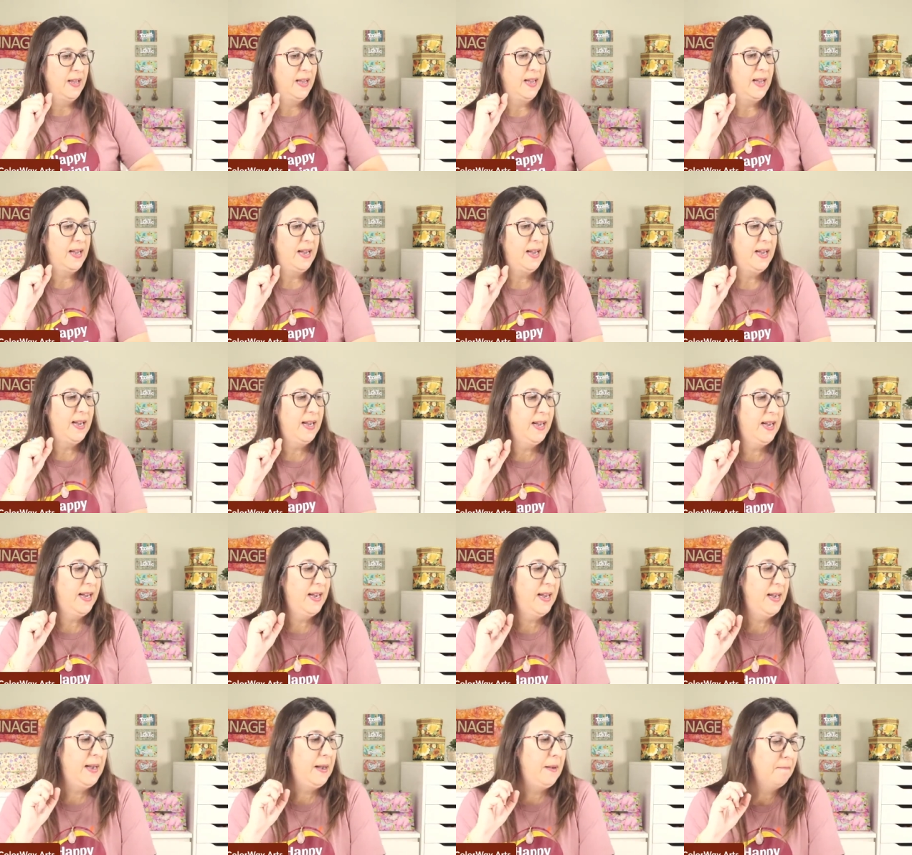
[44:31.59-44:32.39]

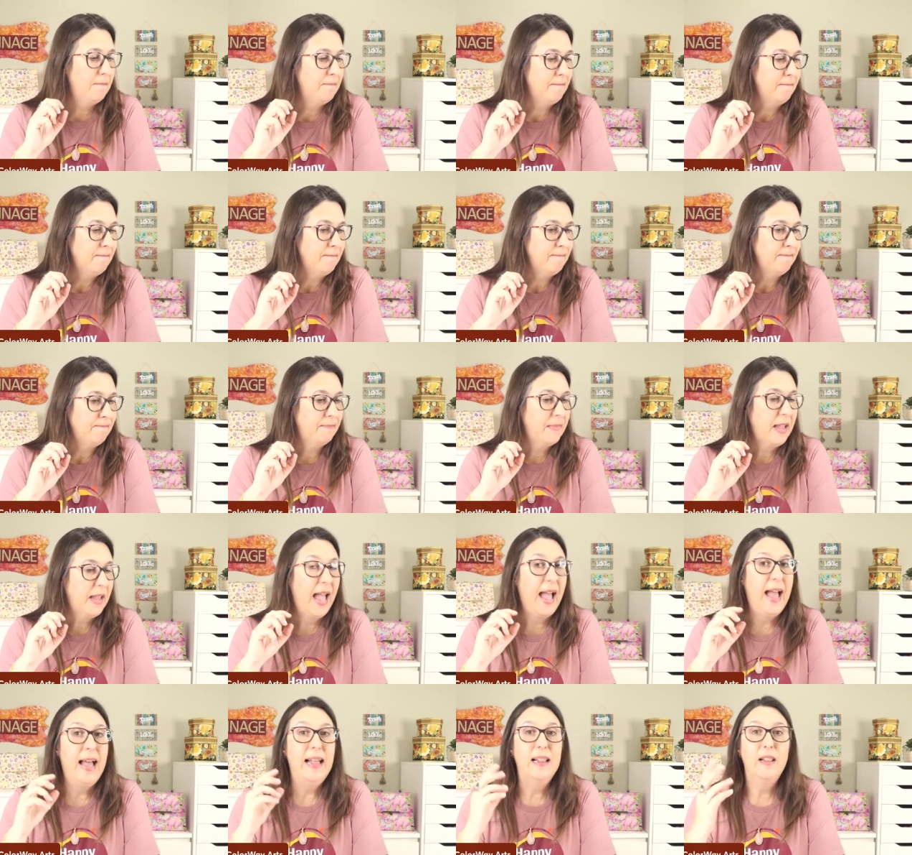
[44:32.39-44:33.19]
Um,
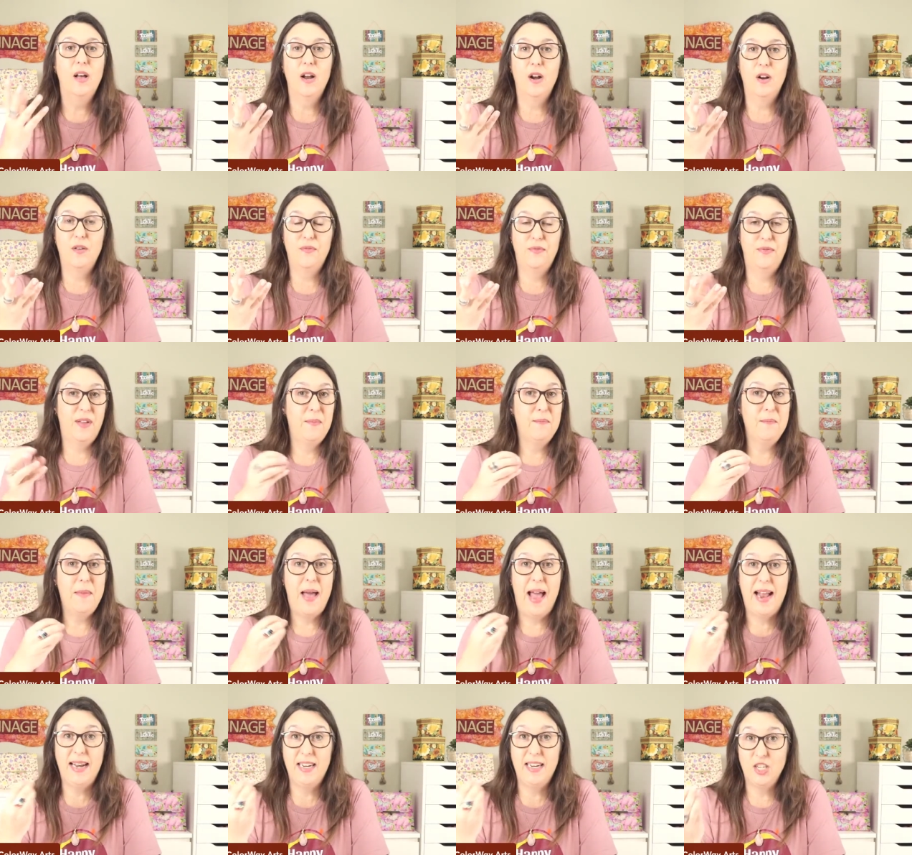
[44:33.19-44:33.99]
a lot of
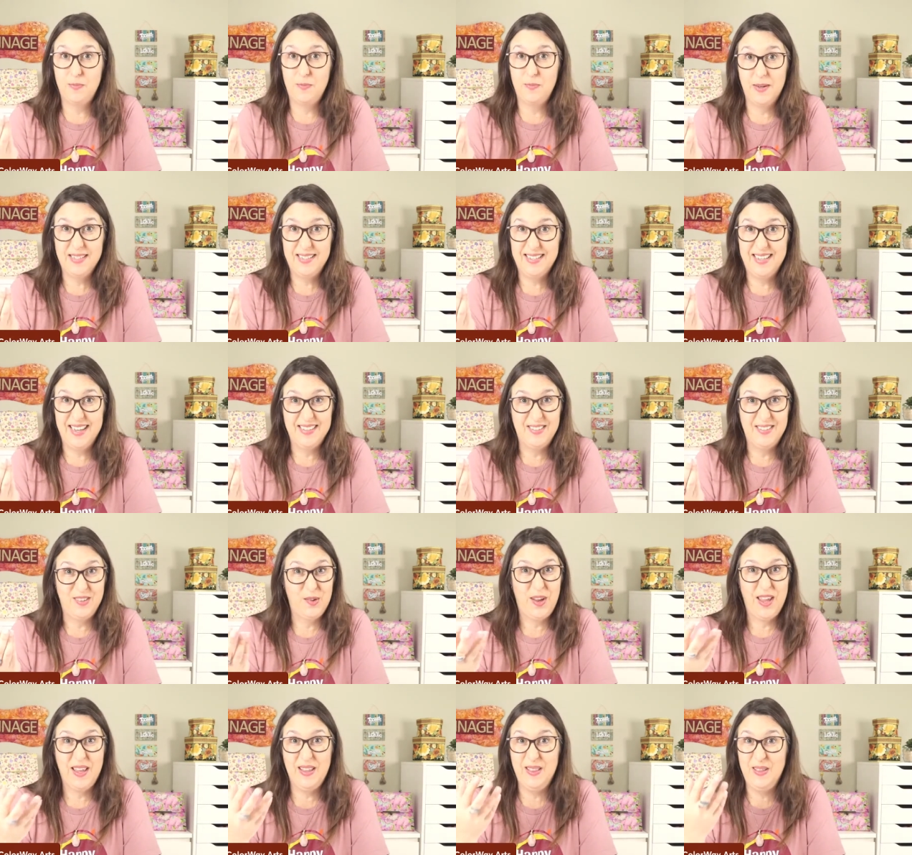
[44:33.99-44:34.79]
embellishments
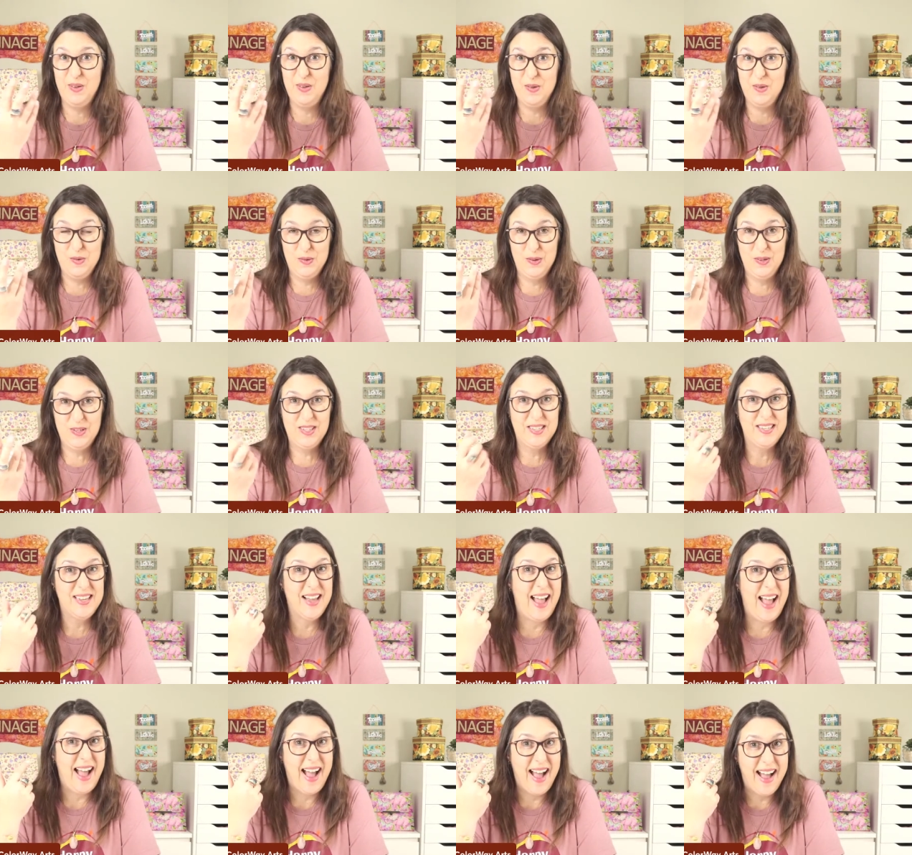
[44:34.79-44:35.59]
that you can
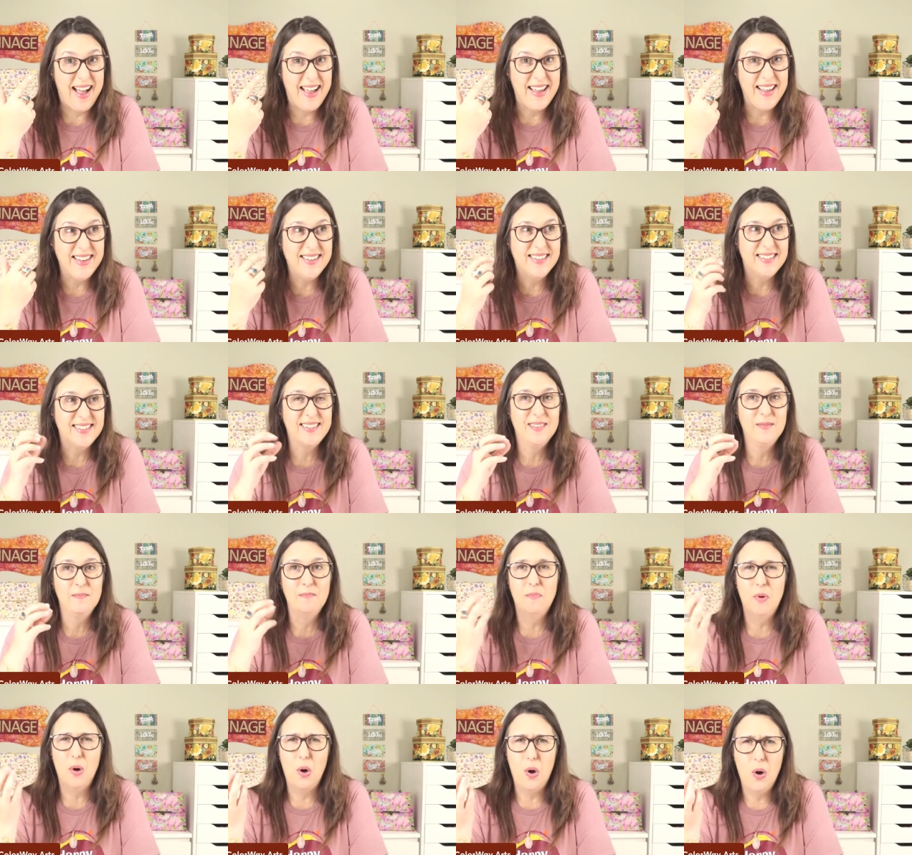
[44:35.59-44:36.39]
use. Eyes,
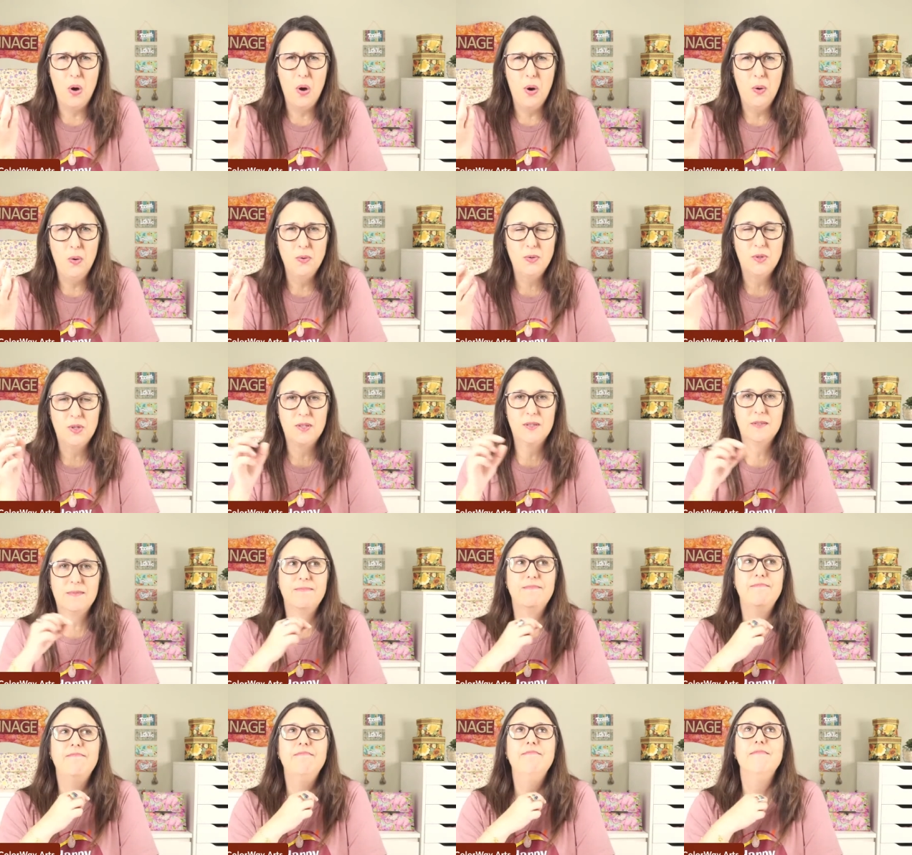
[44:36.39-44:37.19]

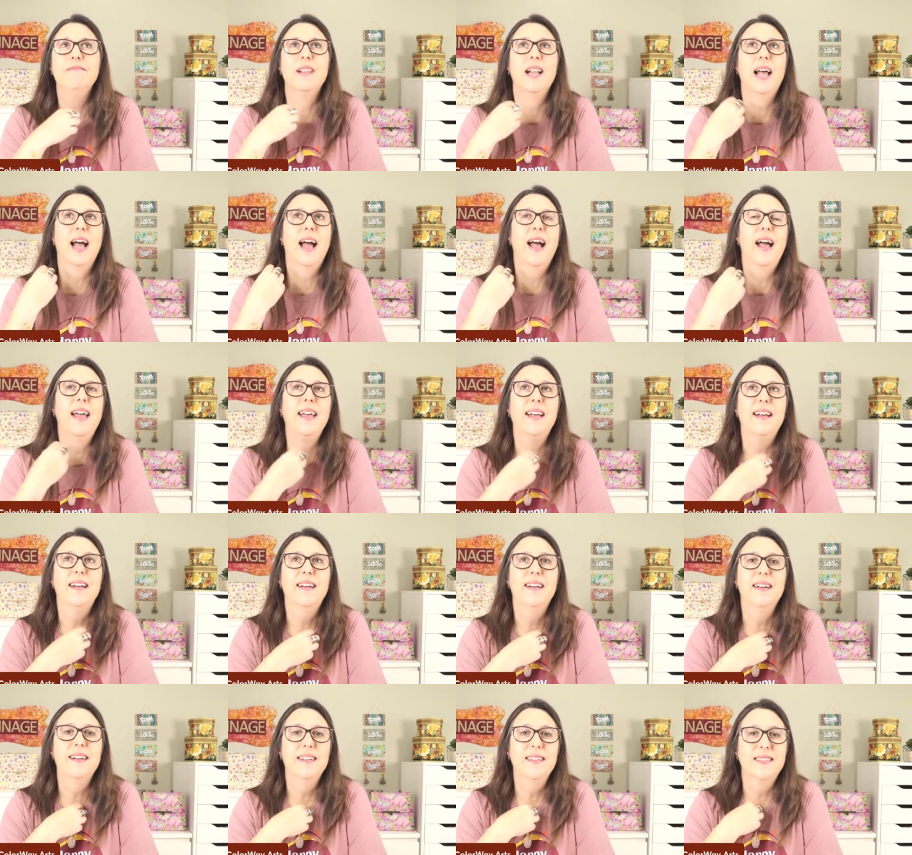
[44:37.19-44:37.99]
balls,
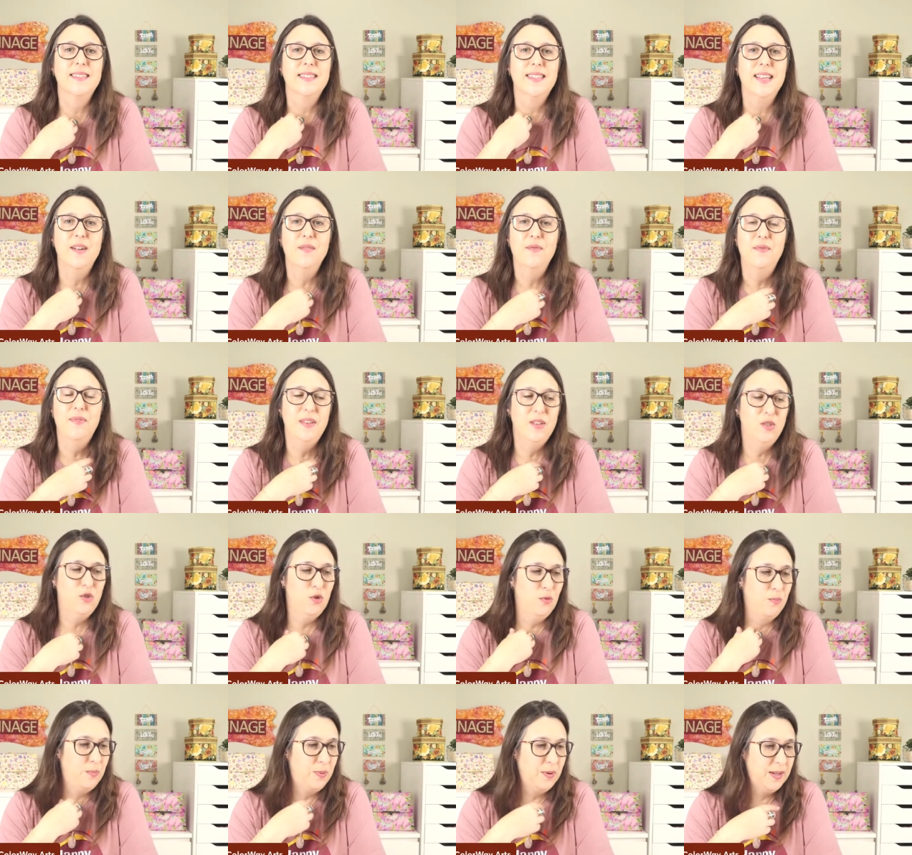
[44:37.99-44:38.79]
like uh, something
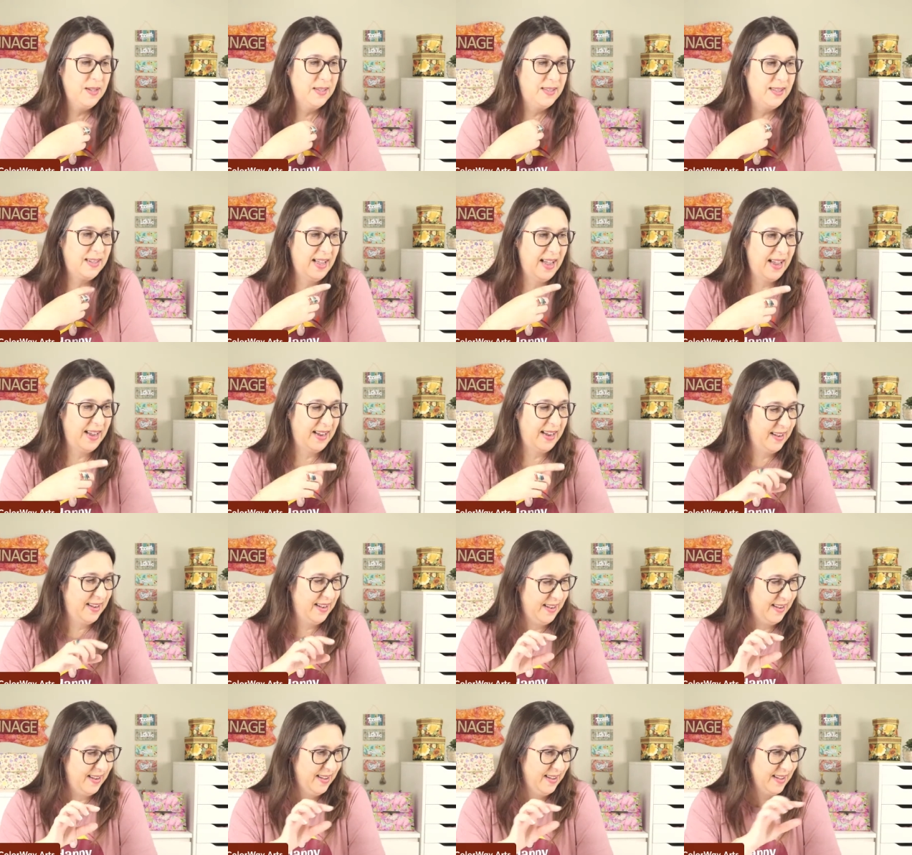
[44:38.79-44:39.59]
to put like
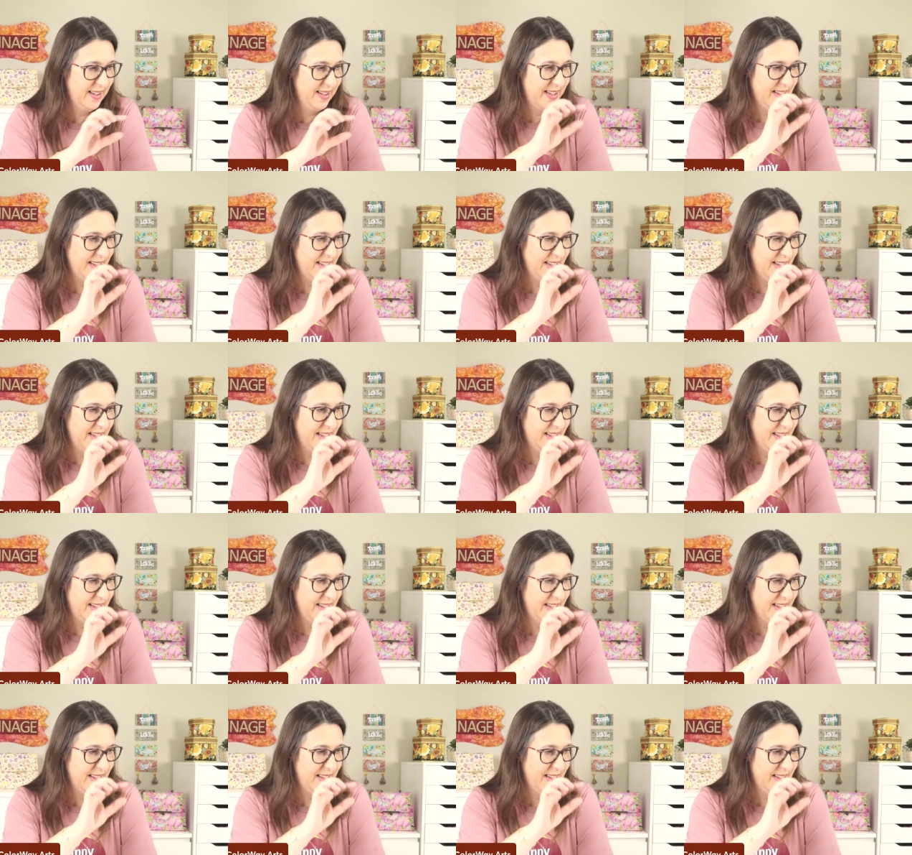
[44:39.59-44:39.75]
uh,